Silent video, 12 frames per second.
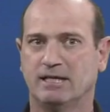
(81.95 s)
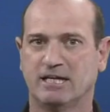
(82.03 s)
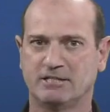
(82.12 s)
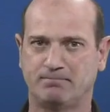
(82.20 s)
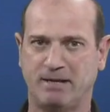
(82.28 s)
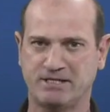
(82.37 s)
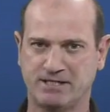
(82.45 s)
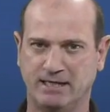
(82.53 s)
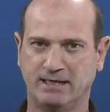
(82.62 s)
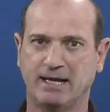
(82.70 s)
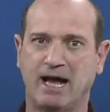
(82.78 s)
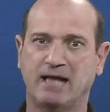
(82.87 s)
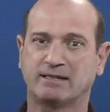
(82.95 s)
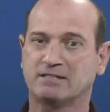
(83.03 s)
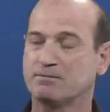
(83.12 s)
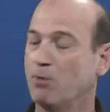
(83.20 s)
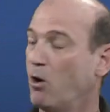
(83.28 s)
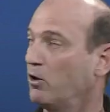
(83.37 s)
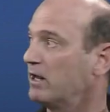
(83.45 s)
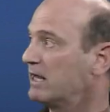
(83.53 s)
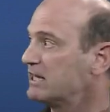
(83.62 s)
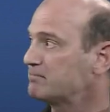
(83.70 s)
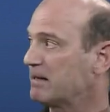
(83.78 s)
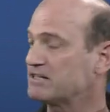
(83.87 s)
especially at small
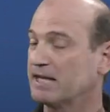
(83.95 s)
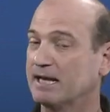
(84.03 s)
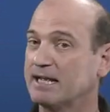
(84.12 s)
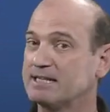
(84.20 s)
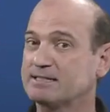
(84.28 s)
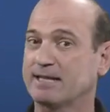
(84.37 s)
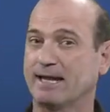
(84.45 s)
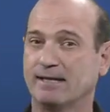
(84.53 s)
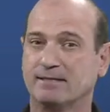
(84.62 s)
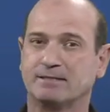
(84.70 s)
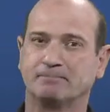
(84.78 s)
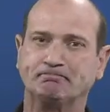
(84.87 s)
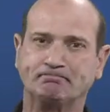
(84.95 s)
spatial scales,